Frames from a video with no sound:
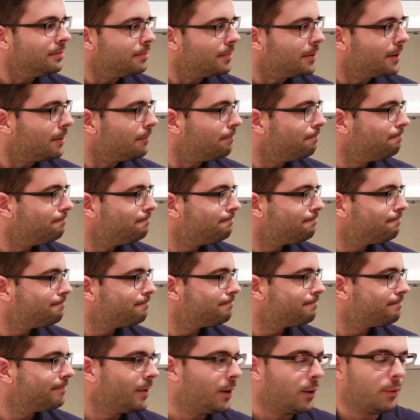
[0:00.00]
But,
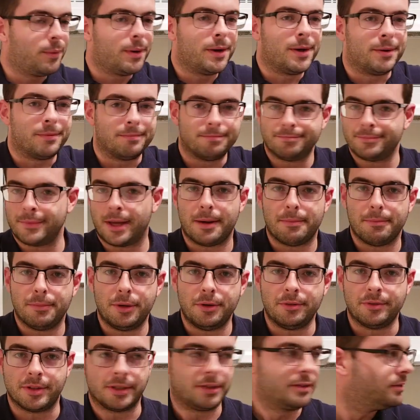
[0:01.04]
oh well, I'm
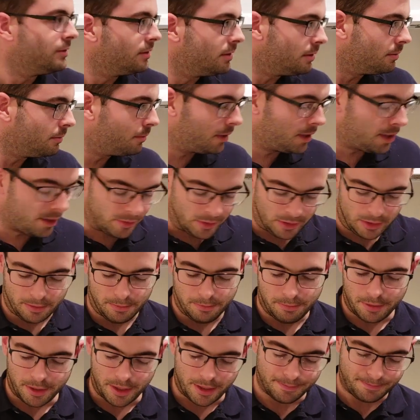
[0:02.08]
moving, so whatever.
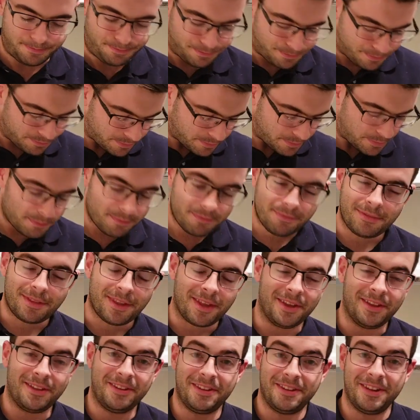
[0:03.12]
But,
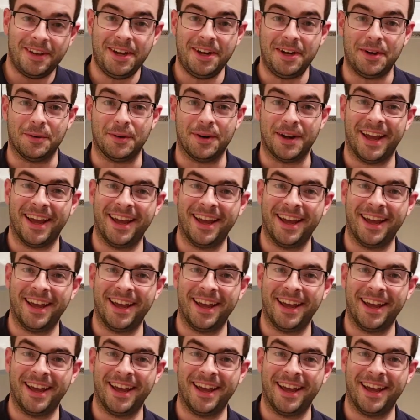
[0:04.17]
anyway,